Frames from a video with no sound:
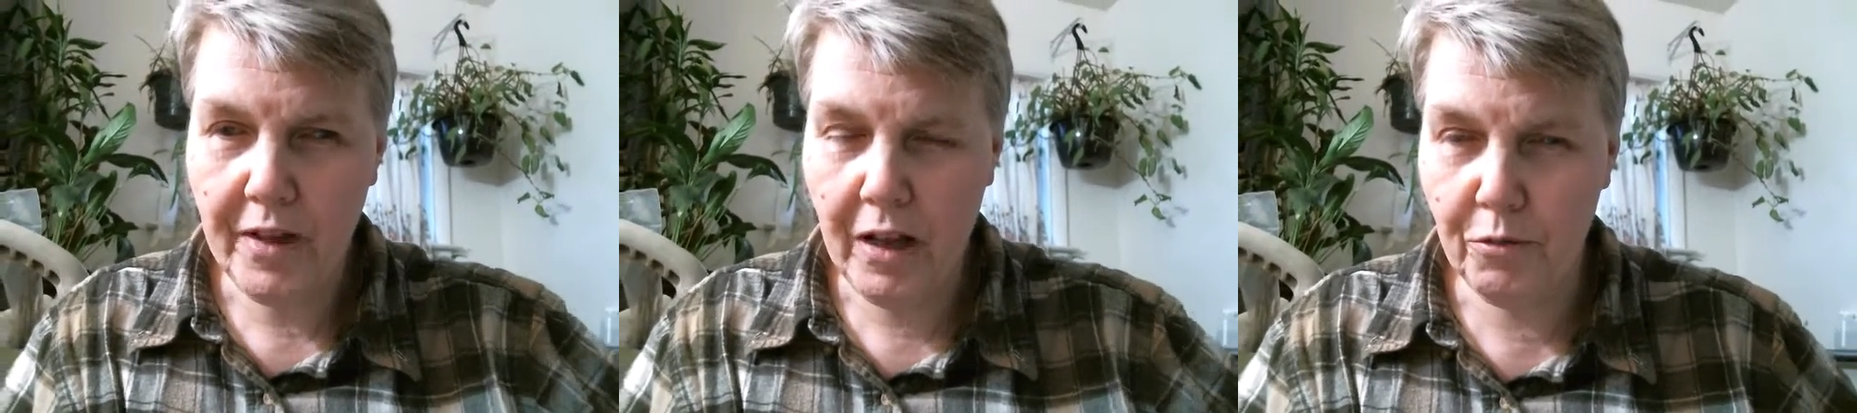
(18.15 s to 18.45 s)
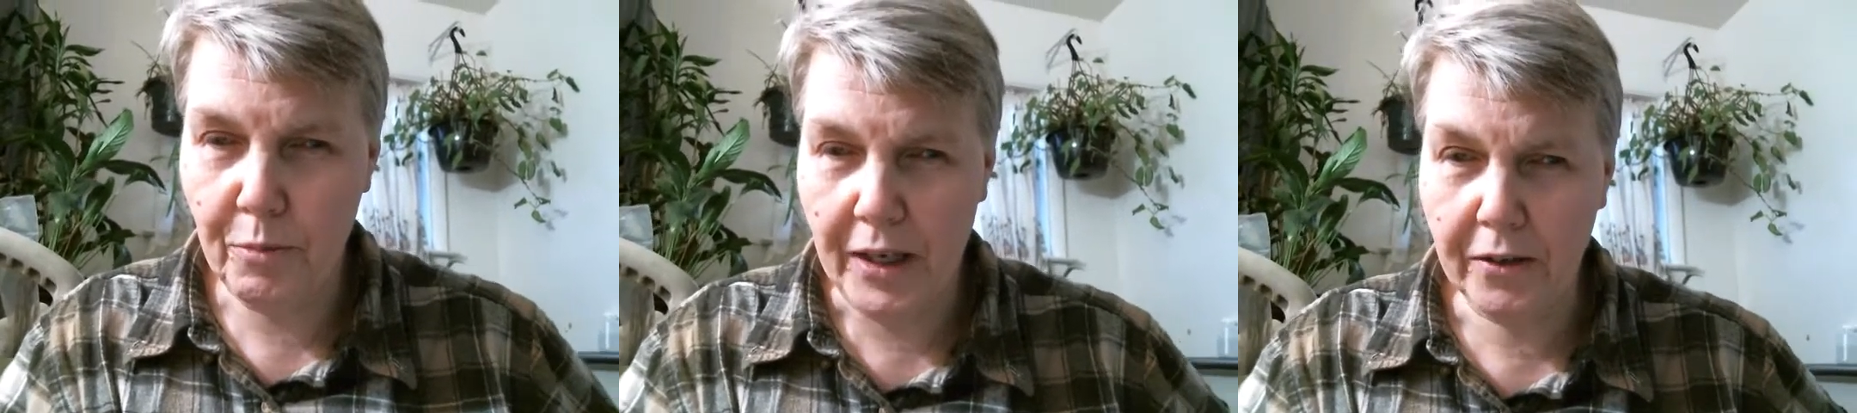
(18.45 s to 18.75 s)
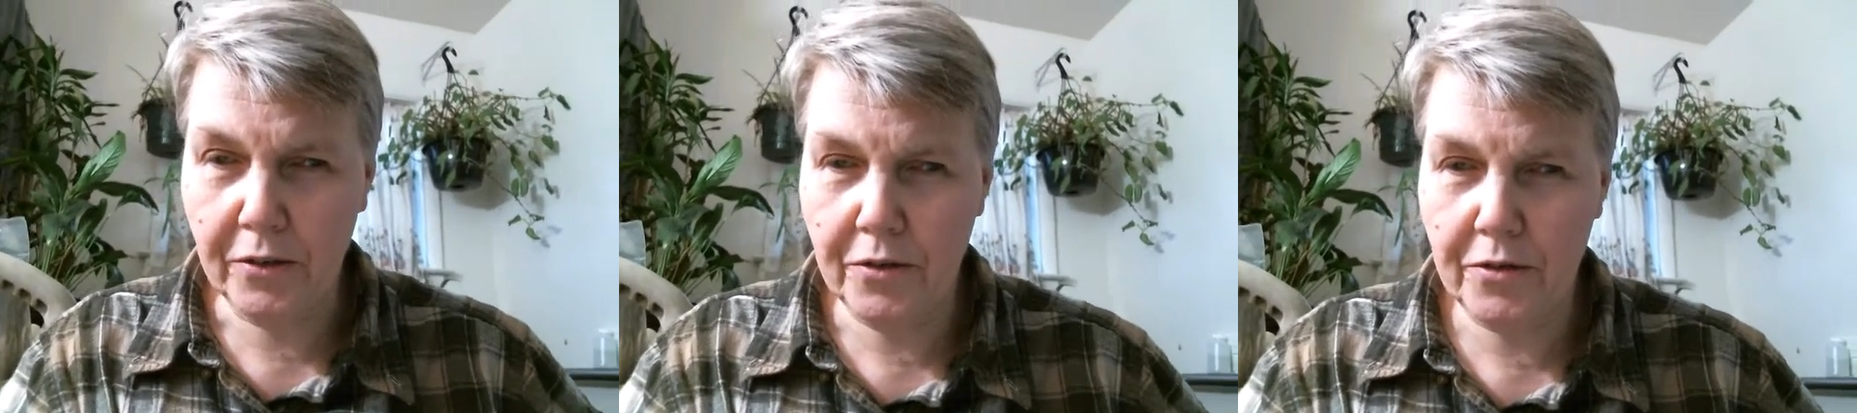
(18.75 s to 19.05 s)

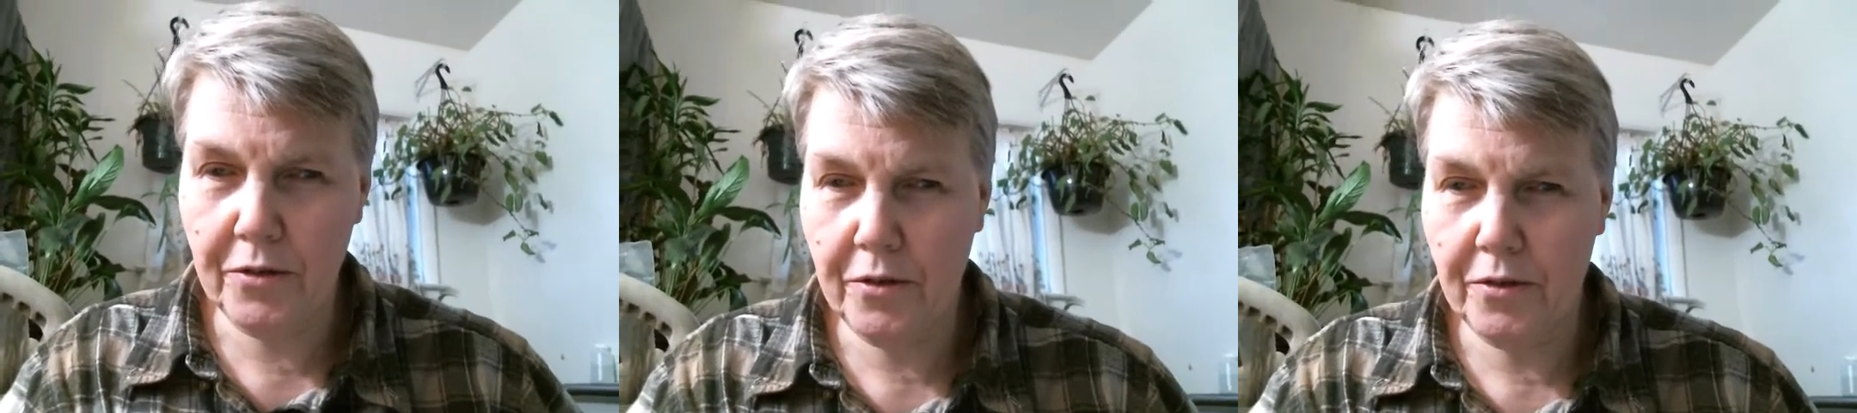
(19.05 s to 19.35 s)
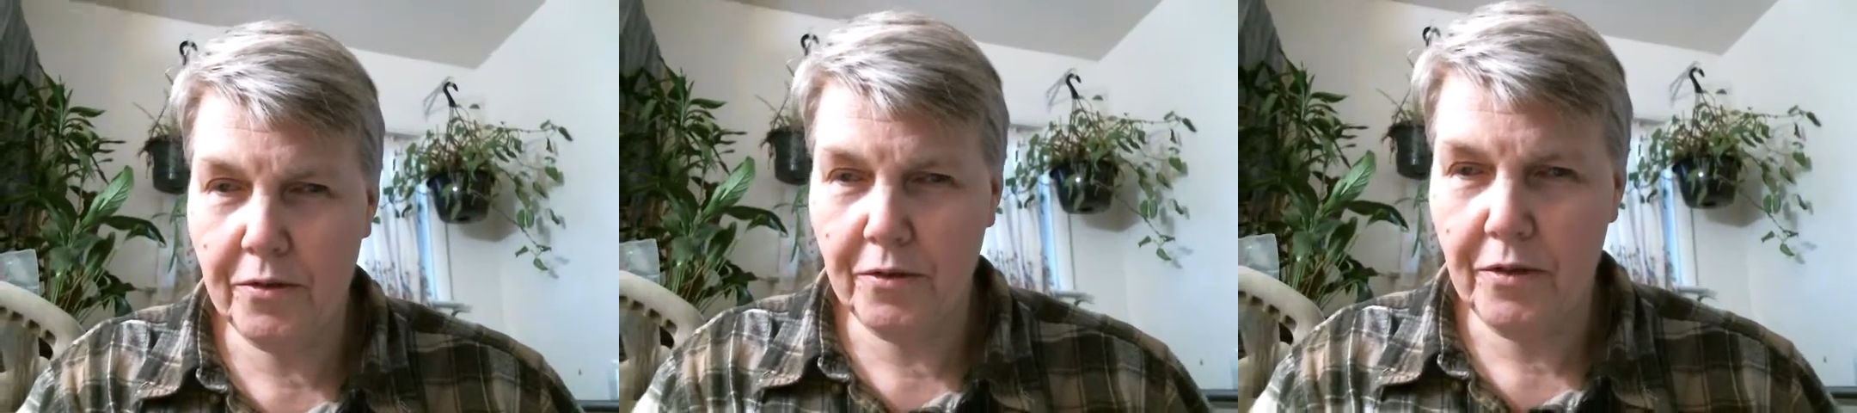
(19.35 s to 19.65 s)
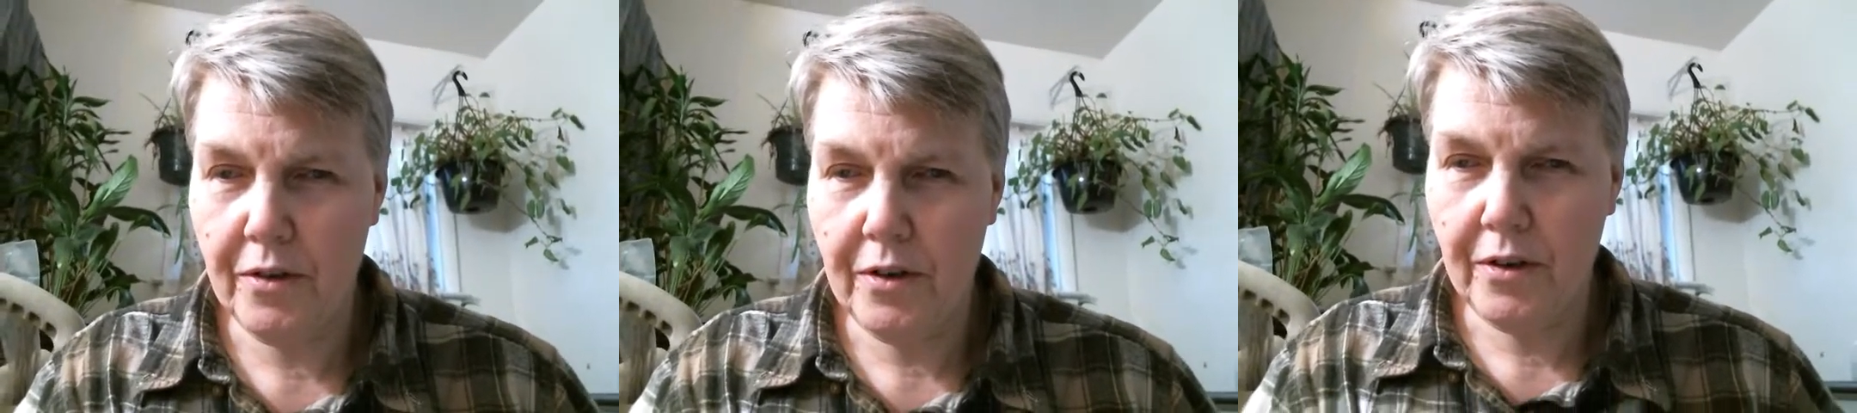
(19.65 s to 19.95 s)
houseplants,
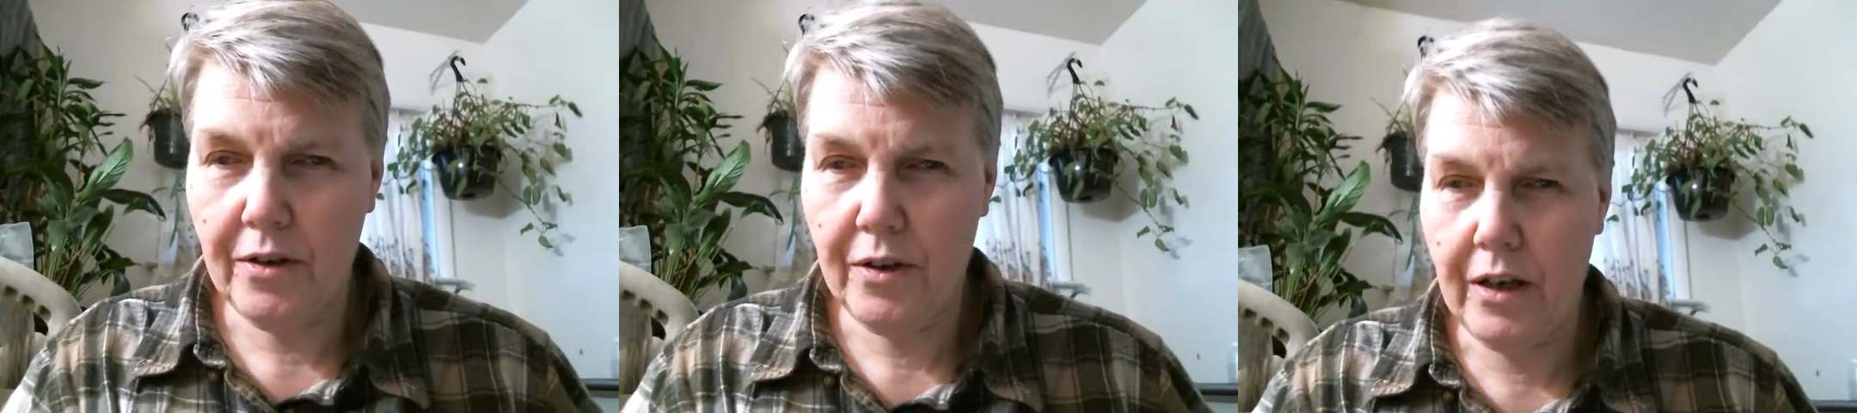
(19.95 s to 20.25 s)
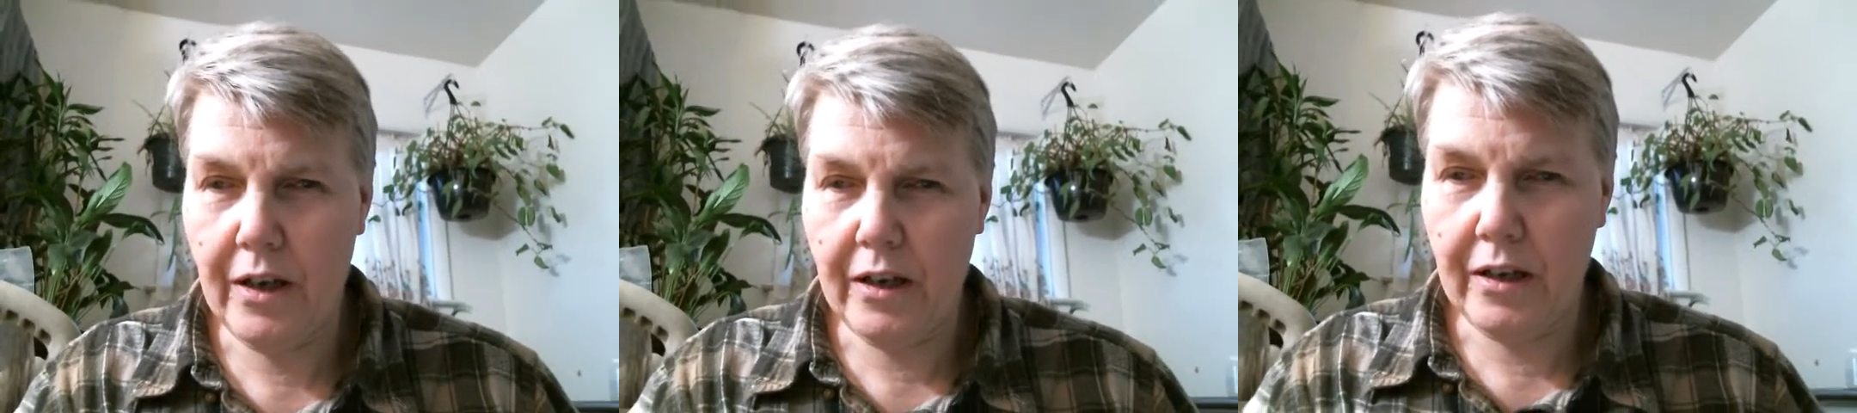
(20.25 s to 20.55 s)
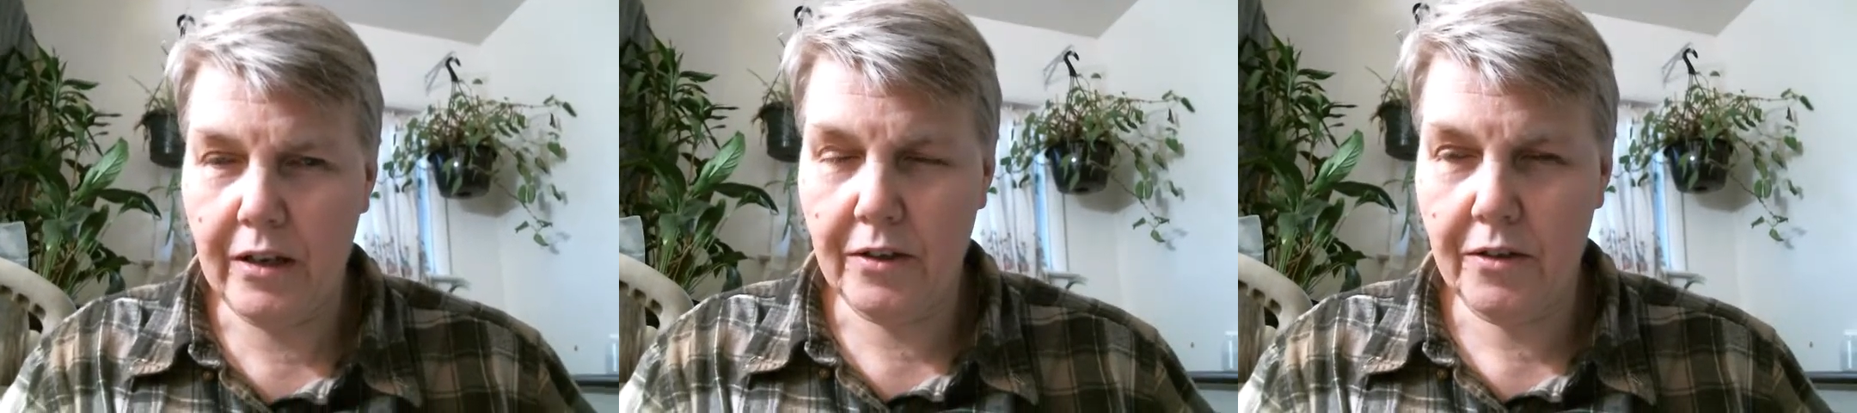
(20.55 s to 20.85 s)

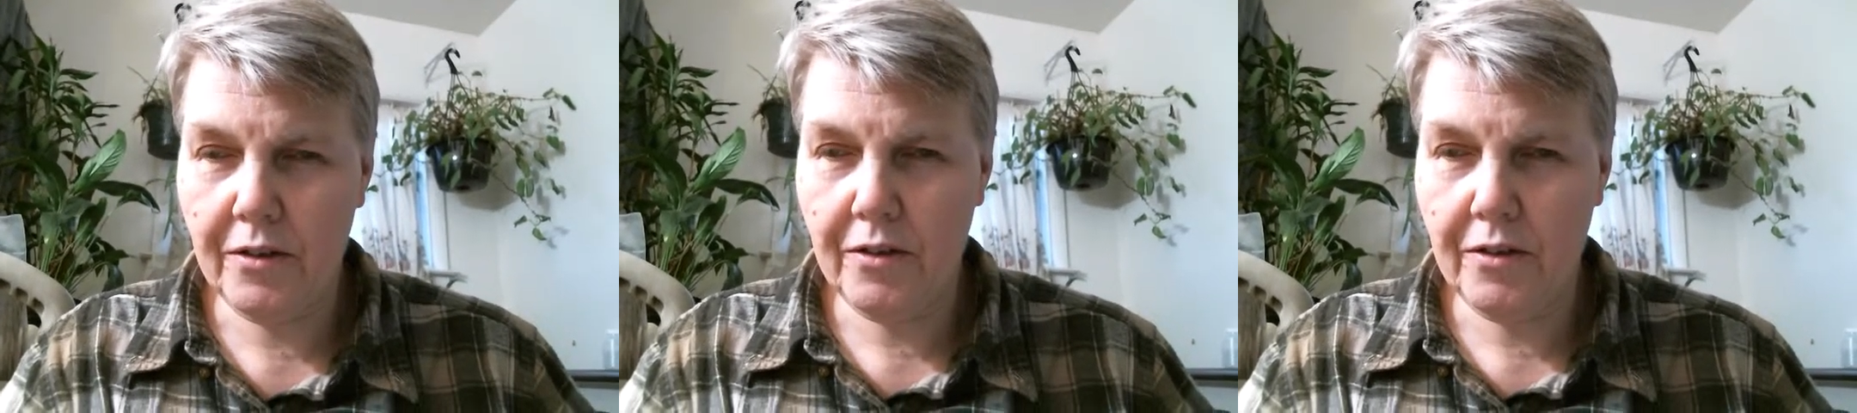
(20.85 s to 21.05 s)
and